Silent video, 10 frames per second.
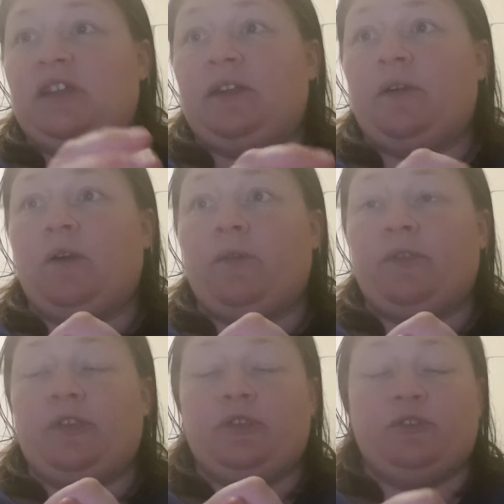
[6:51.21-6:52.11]
of
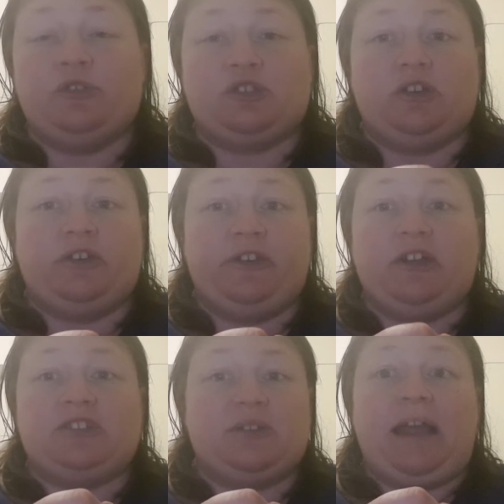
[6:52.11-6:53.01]
the New Scotland Yard.
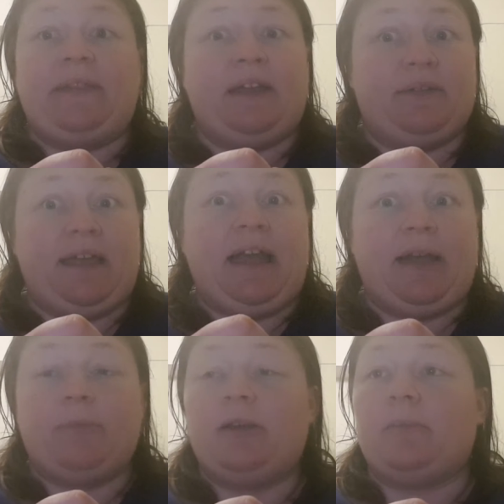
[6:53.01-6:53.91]
So how that
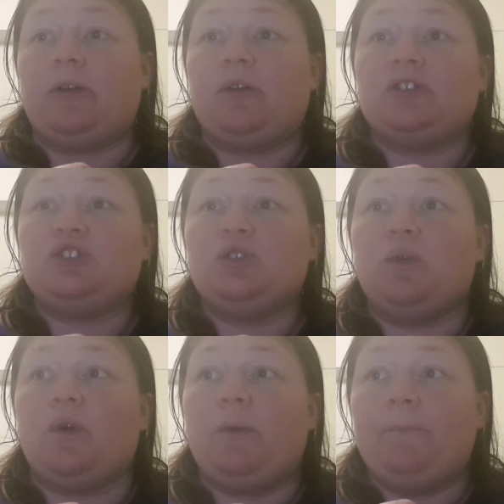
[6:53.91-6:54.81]
happened, I'm not quite
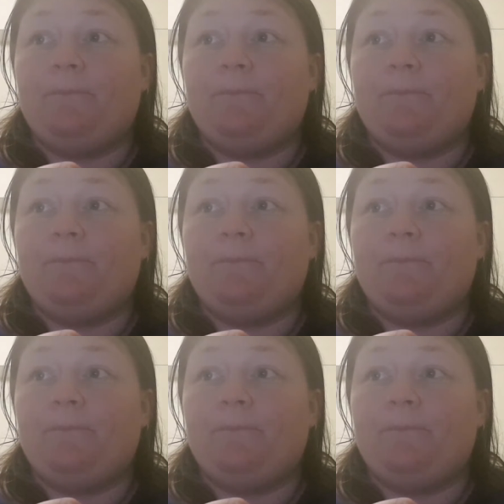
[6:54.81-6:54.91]
sure.